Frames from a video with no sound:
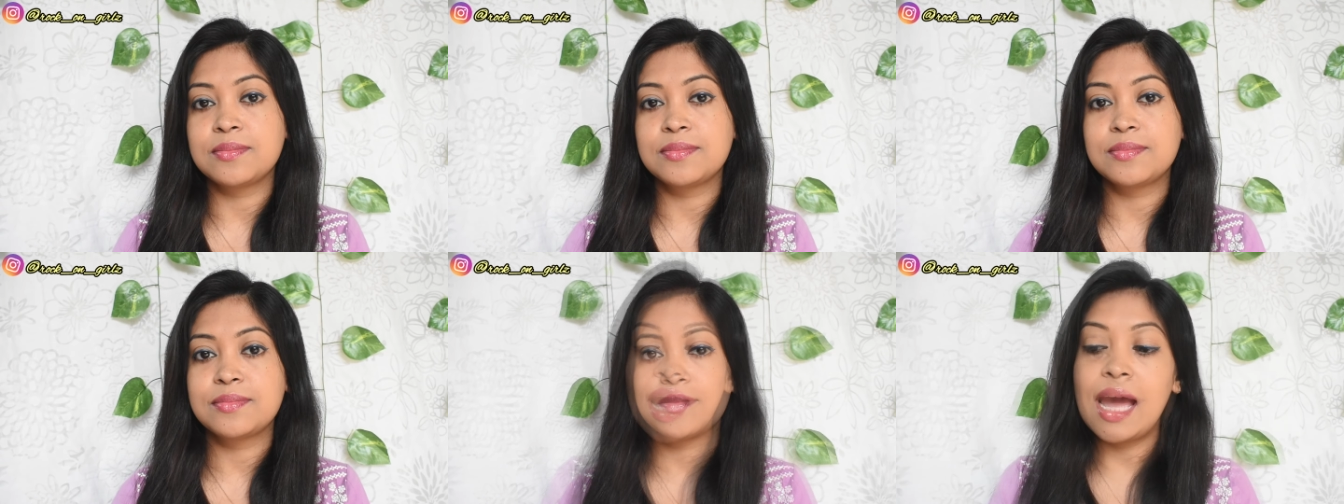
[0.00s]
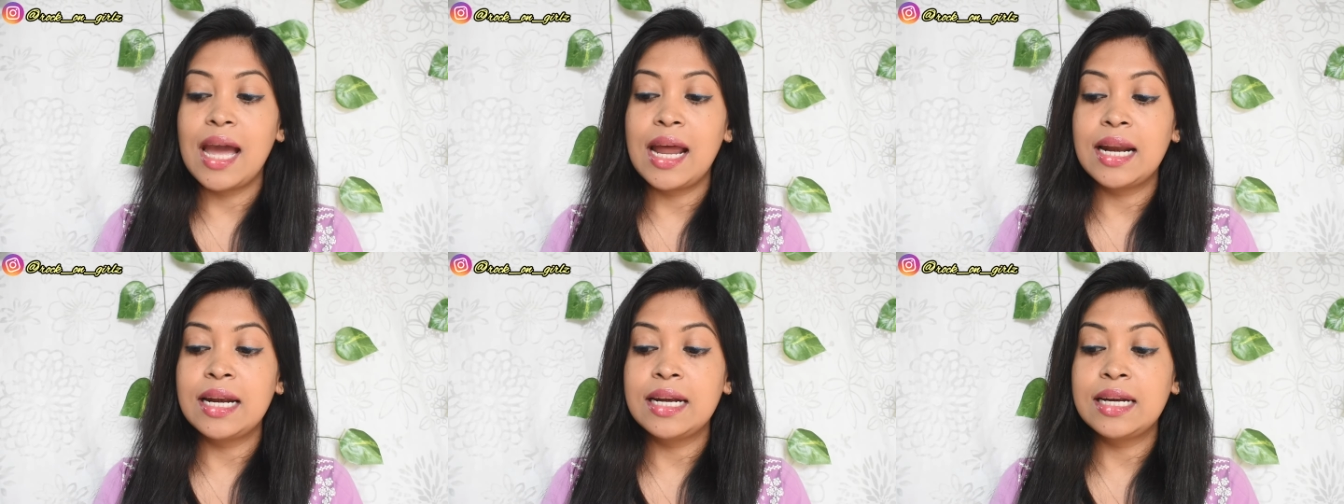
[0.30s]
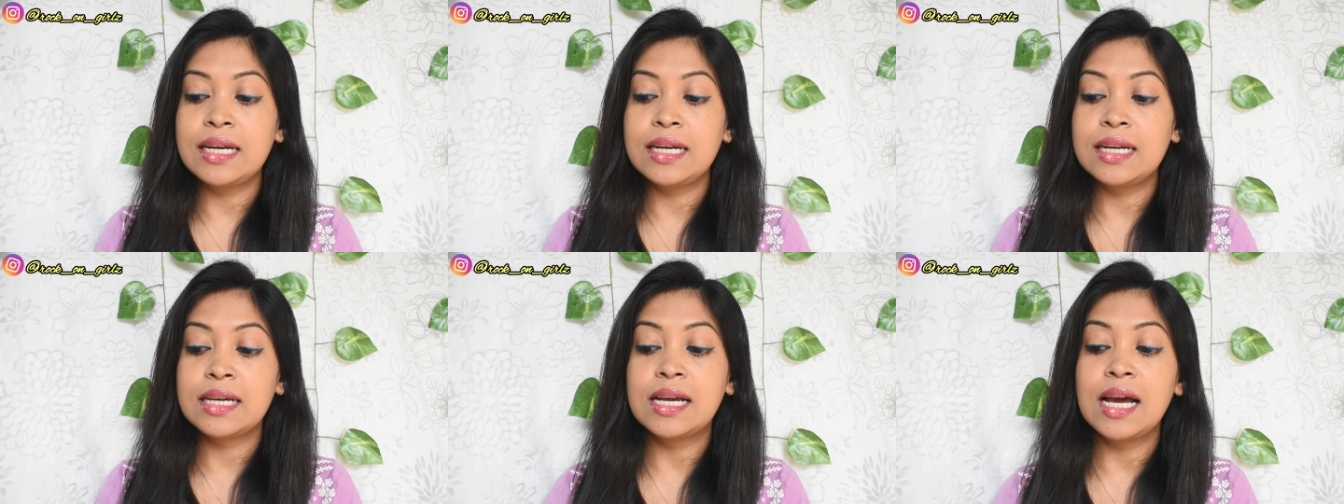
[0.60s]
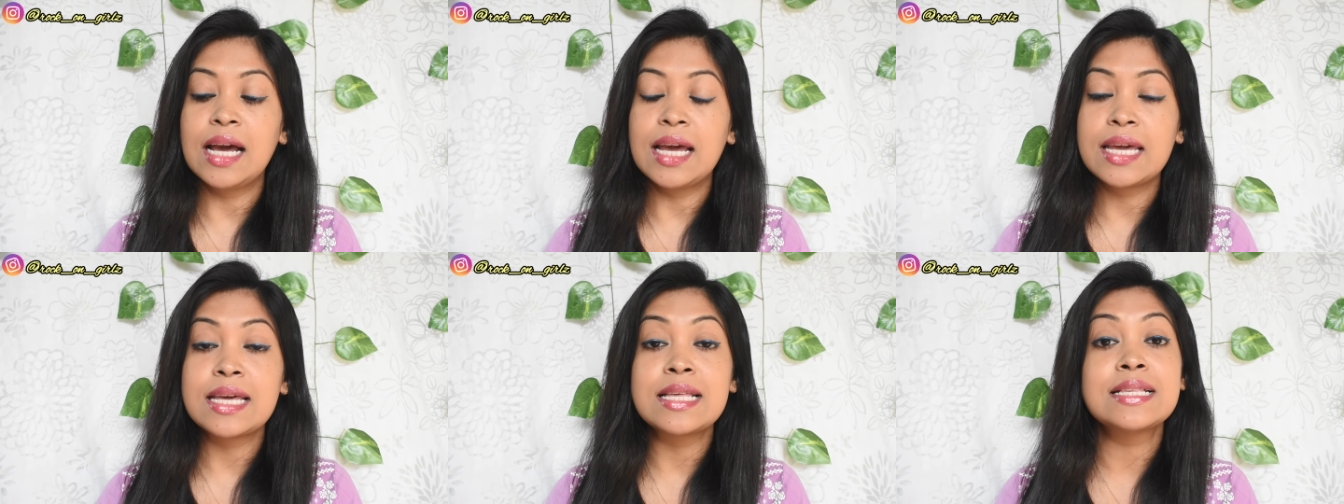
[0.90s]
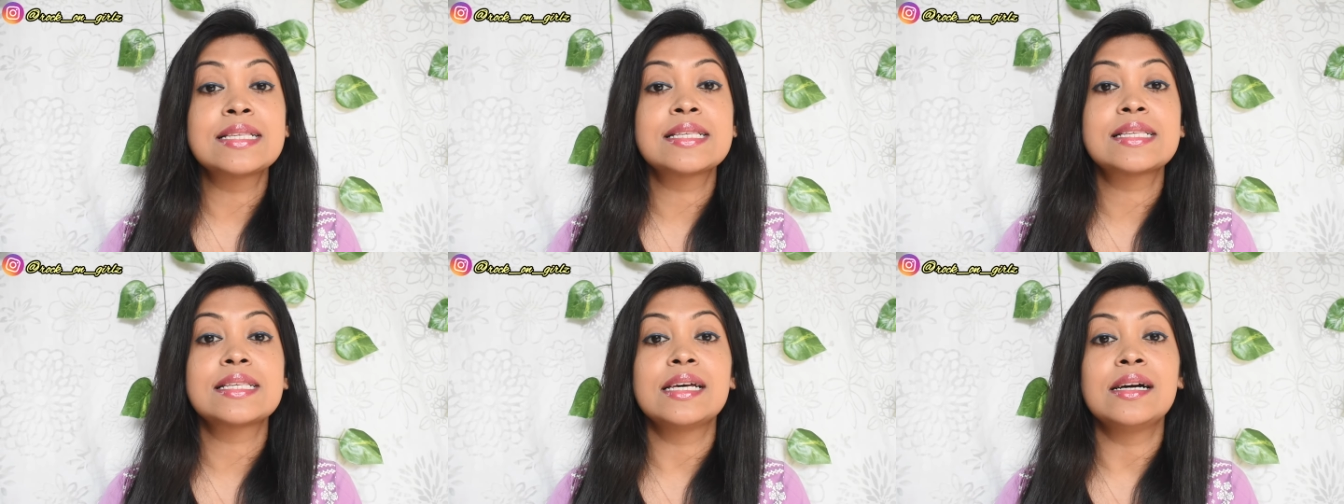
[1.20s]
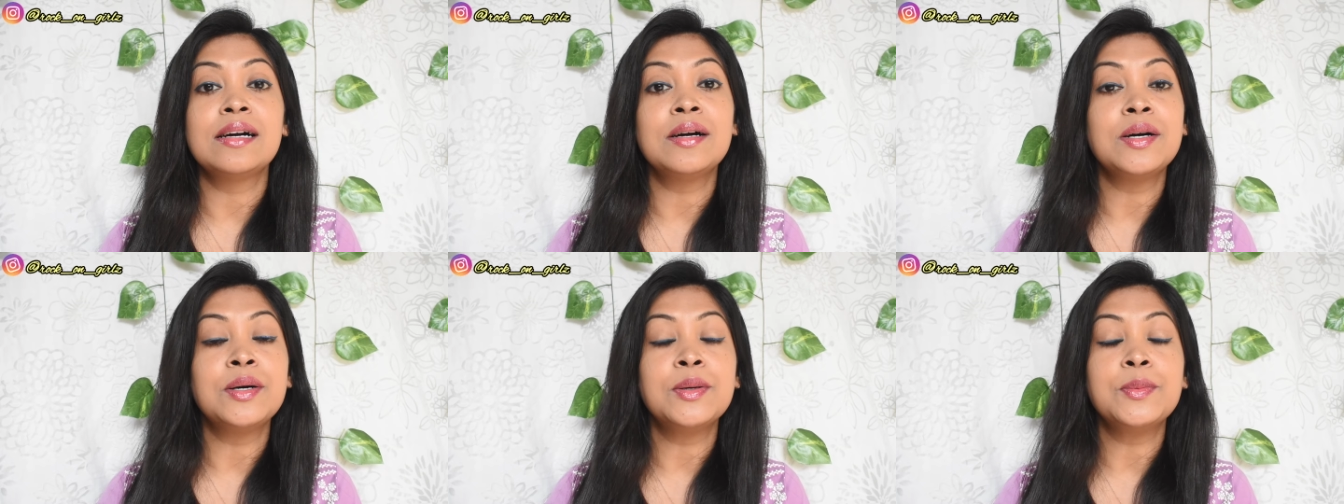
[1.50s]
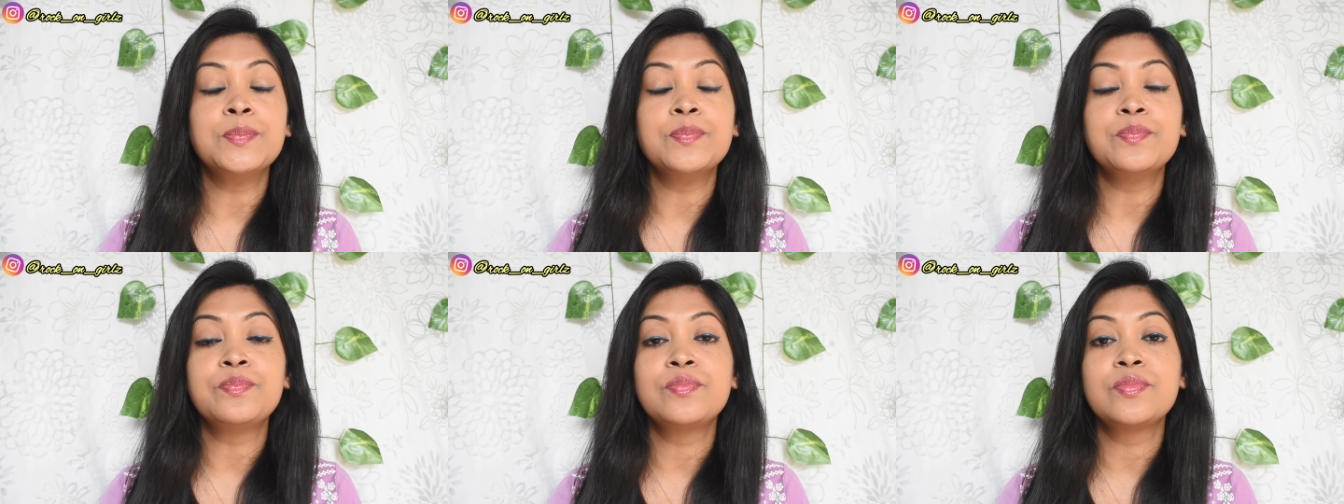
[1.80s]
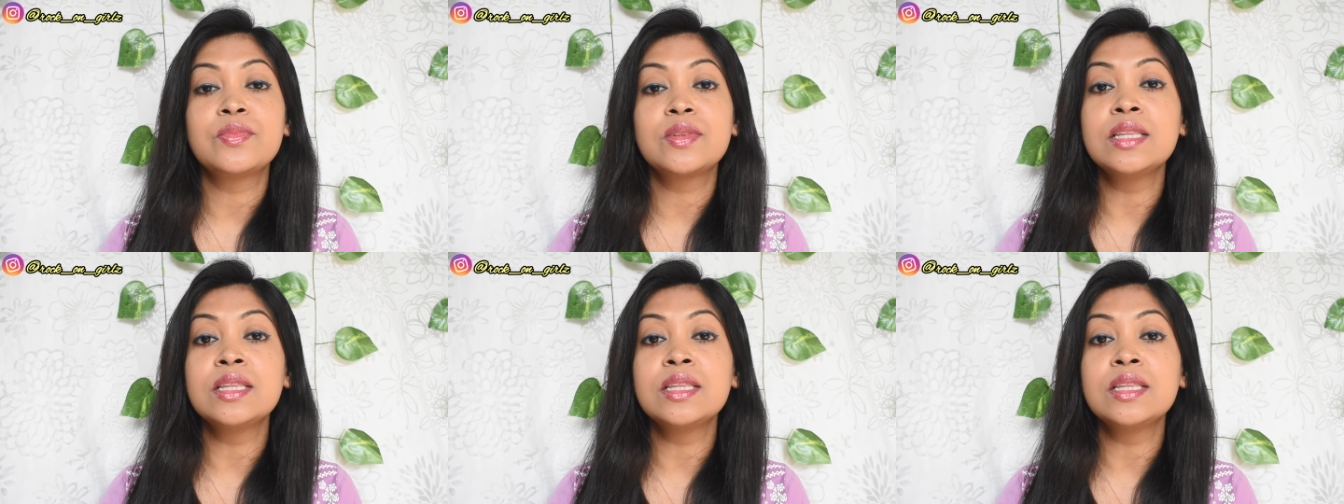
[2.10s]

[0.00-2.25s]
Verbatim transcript: And guys, um,